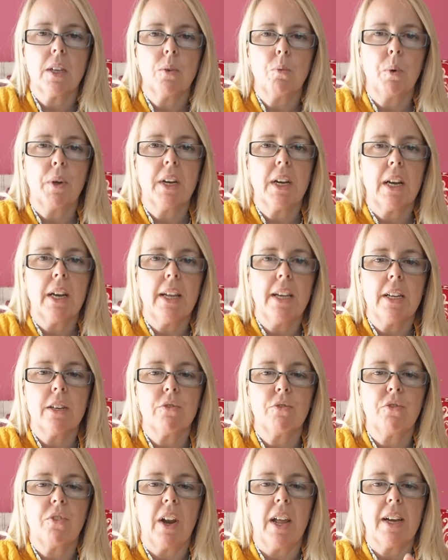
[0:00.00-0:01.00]
when it laid
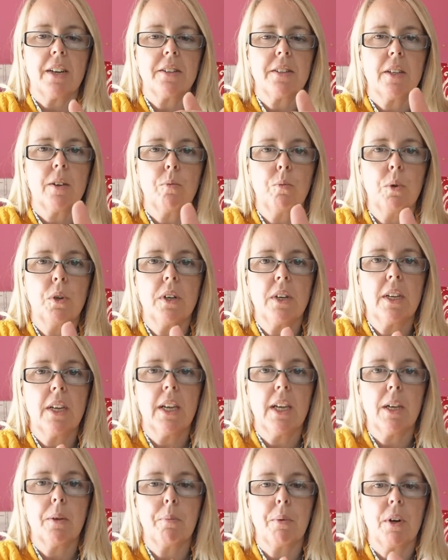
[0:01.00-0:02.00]
flat that one
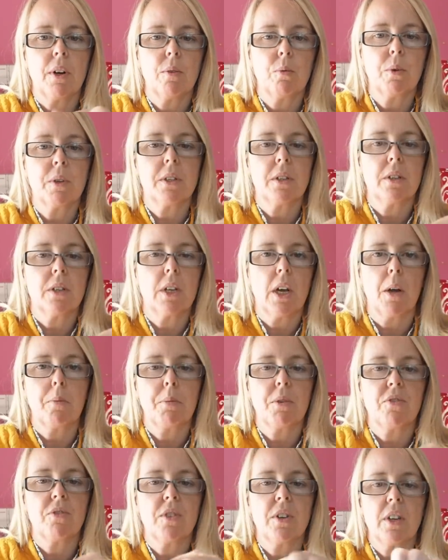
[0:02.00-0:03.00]
cable was on top
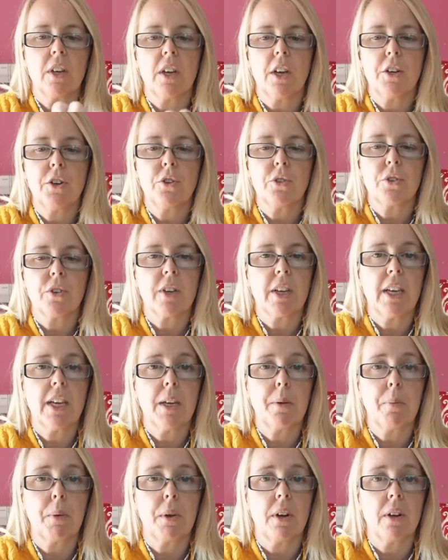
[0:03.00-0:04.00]
of another
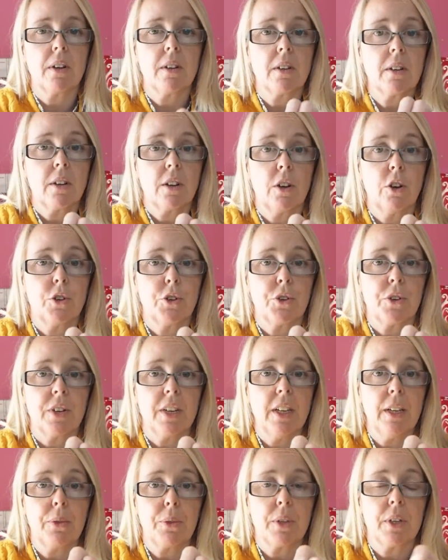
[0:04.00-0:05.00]
cable
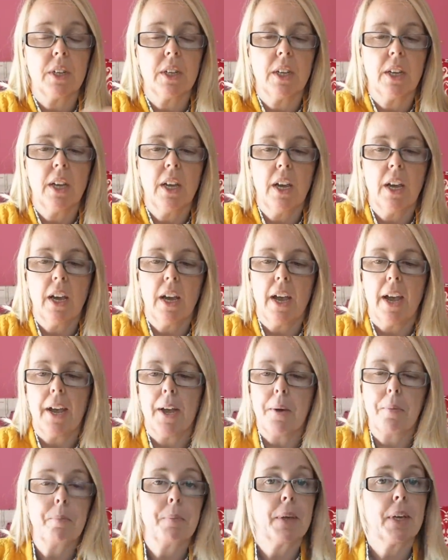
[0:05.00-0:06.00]
underneath
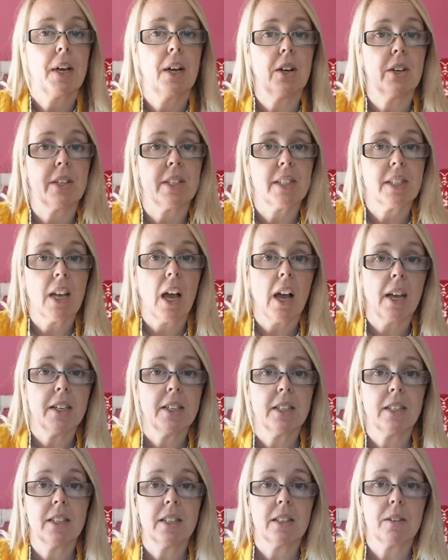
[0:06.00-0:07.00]
um, because I
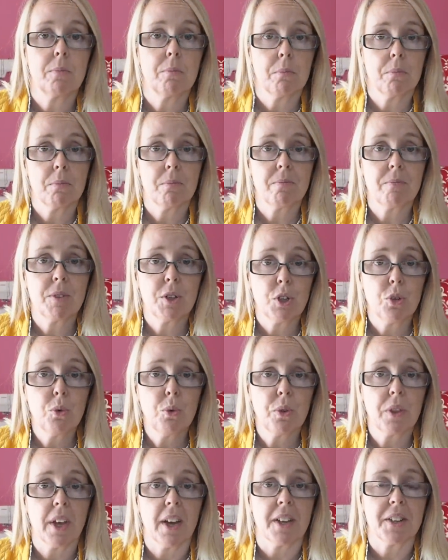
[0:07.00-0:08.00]
didn't do
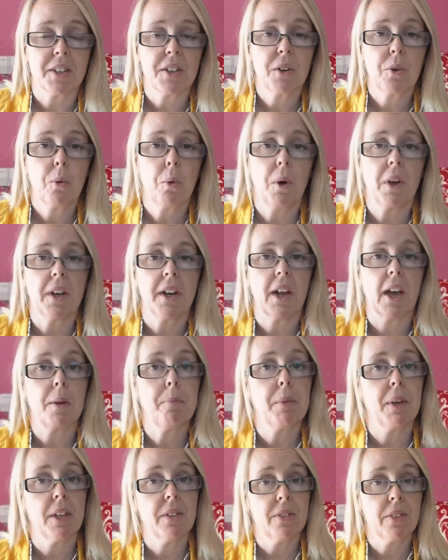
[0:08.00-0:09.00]
that when I
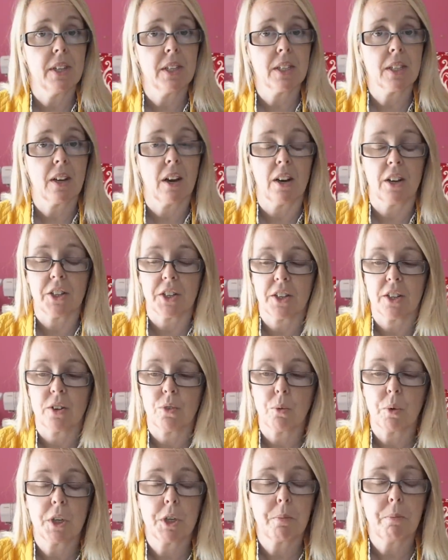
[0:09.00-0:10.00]
made this cardigan,
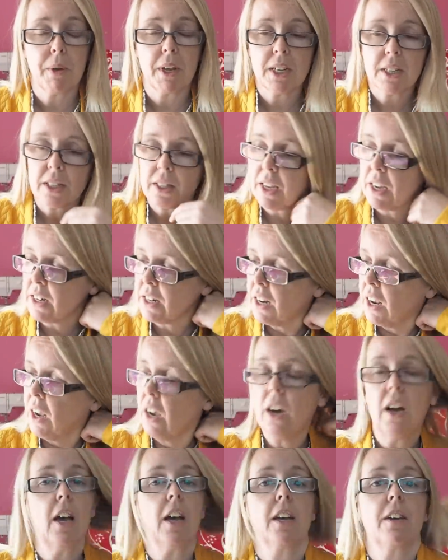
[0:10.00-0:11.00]
which meant that
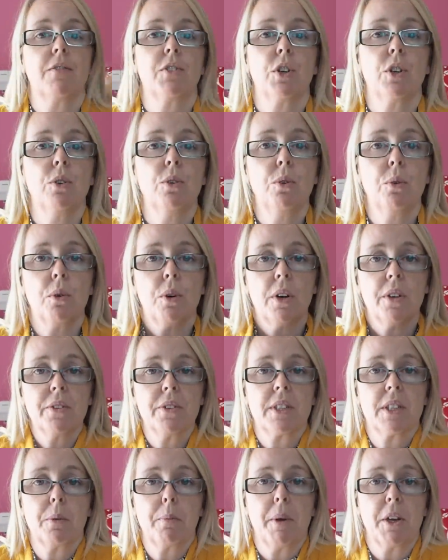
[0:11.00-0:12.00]
I have two
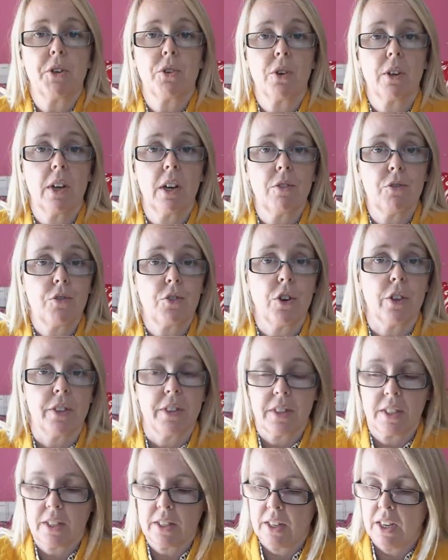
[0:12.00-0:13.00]
unsymmetrical
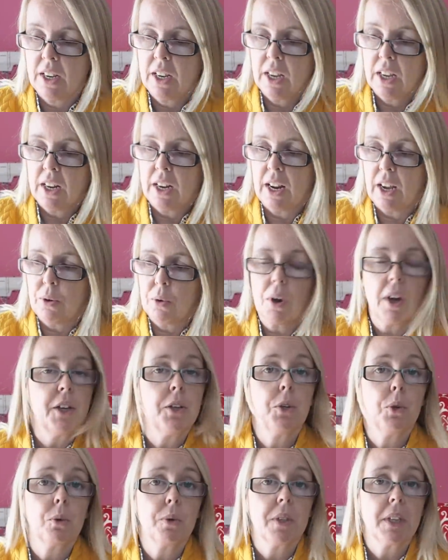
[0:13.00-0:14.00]
fronts. Now, I
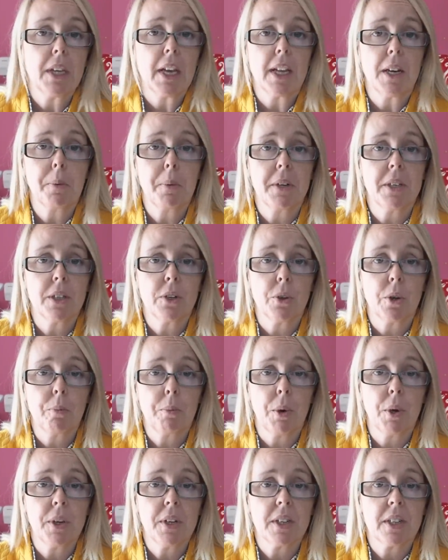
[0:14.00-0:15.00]
don't think anybody's going to
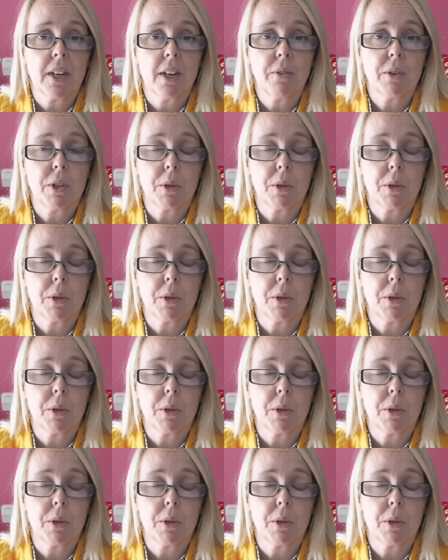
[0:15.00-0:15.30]
point it out